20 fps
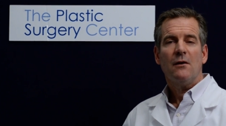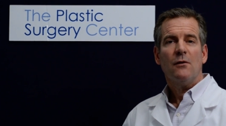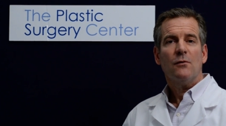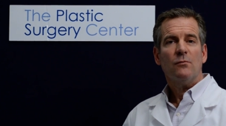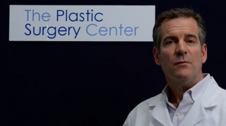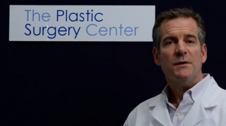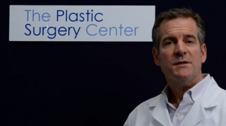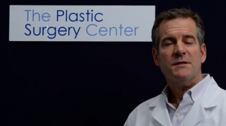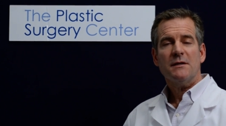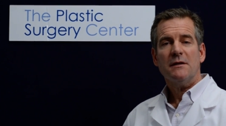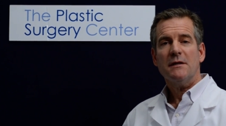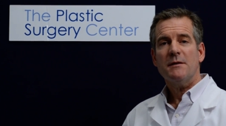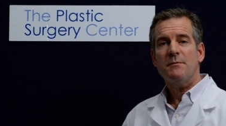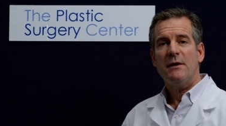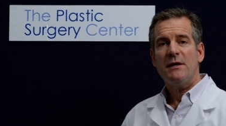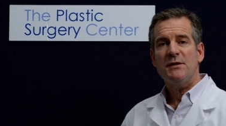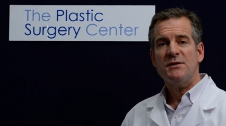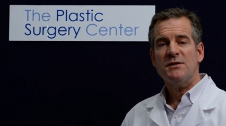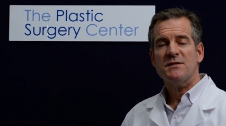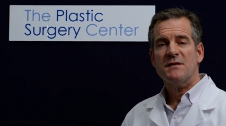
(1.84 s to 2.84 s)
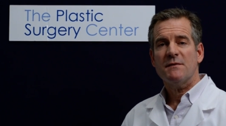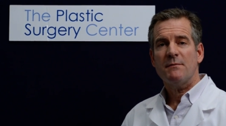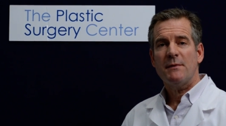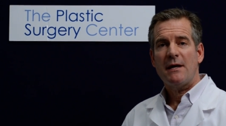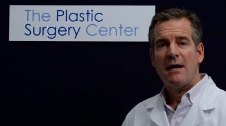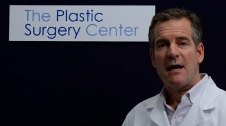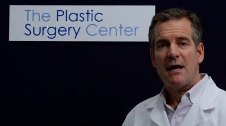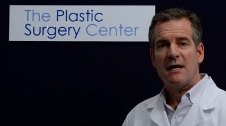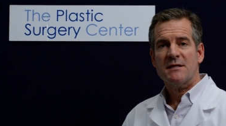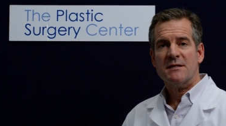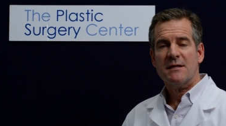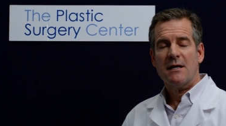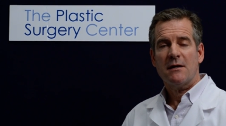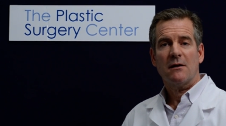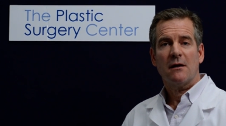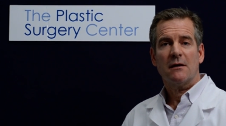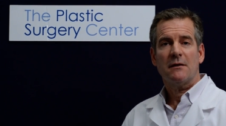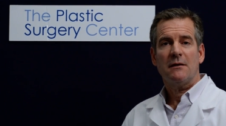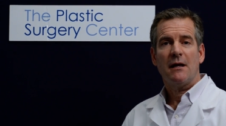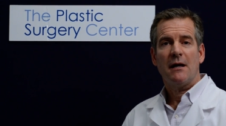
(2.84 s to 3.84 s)
Recently, patients have been asking
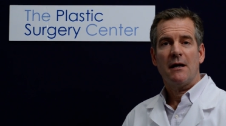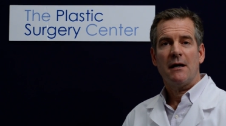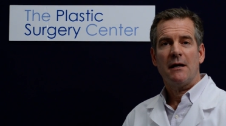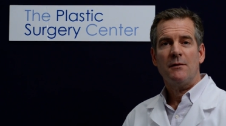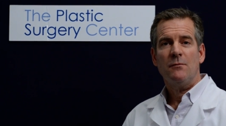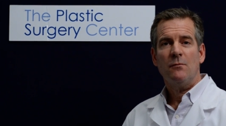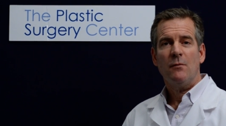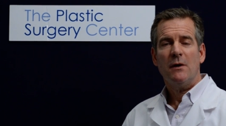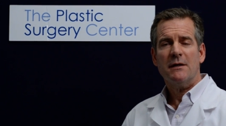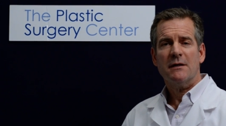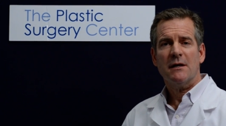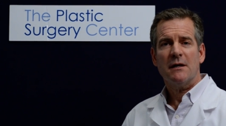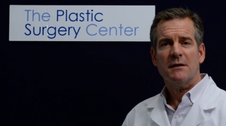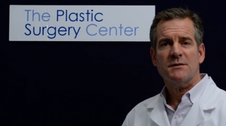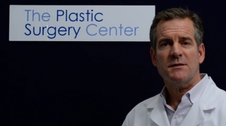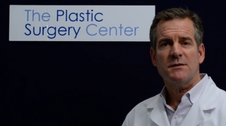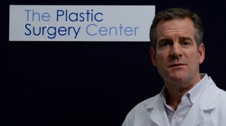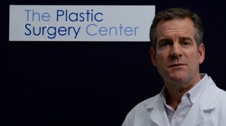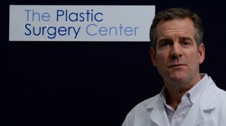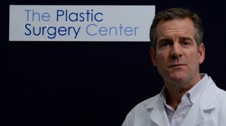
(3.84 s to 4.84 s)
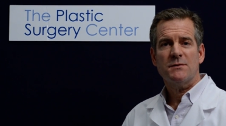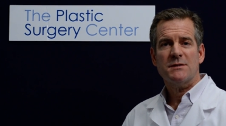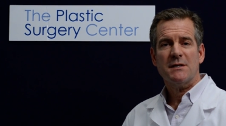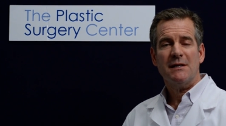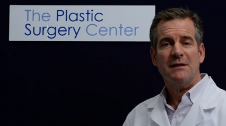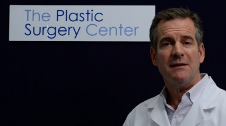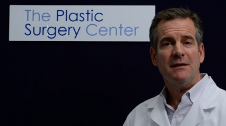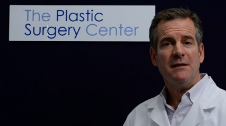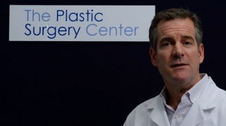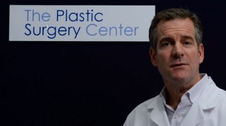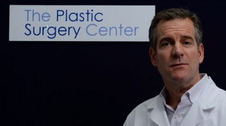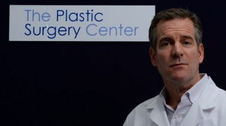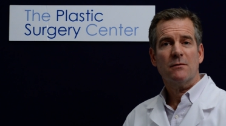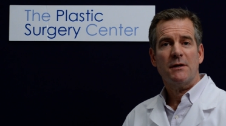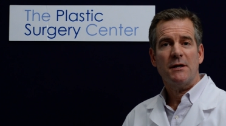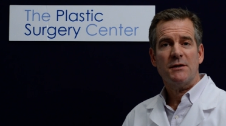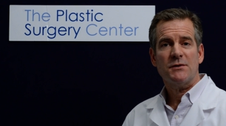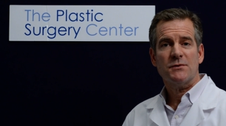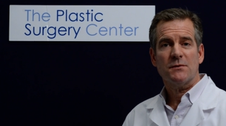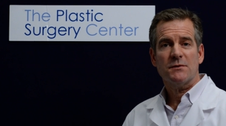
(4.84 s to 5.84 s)
online what constitutes elite
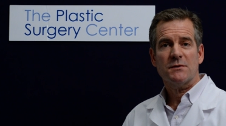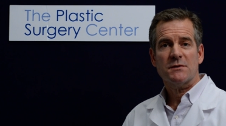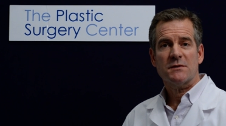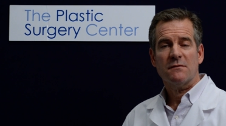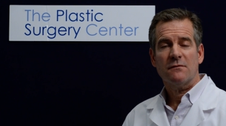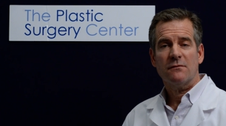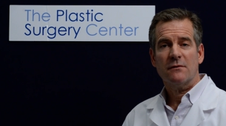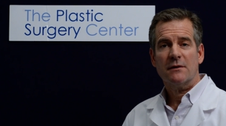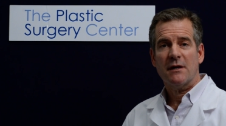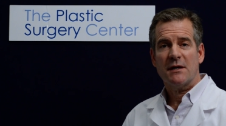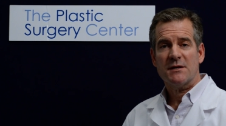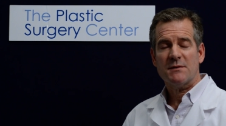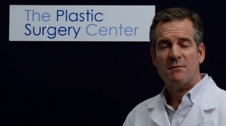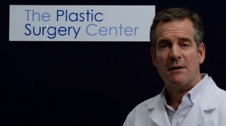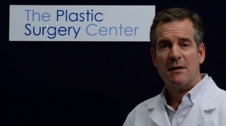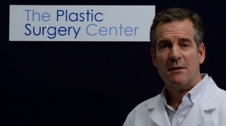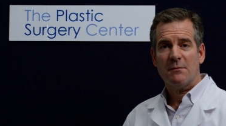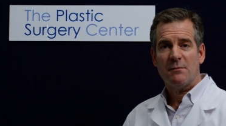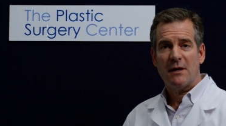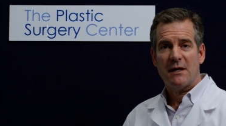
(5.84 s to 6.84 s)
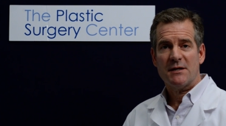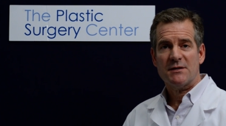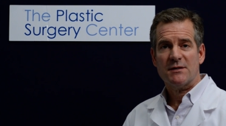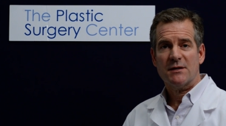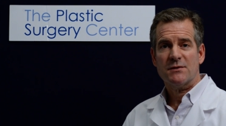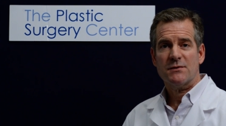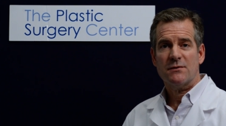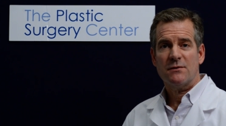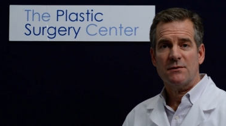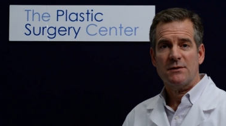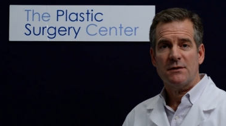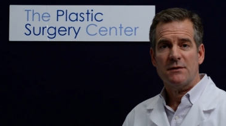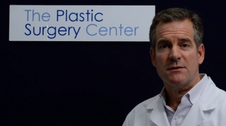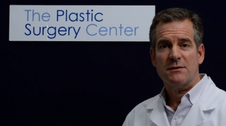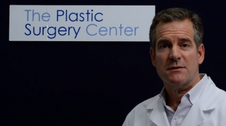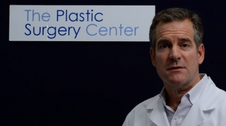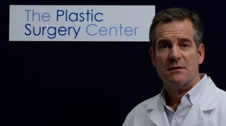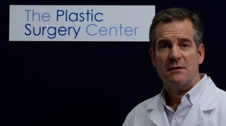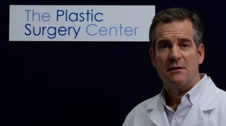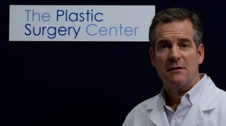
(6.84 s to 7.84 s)
credentials for cosmetic plastic
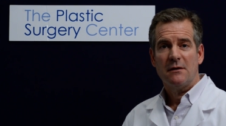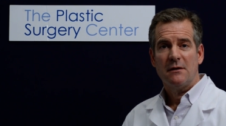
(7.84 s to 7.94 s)
surgeons.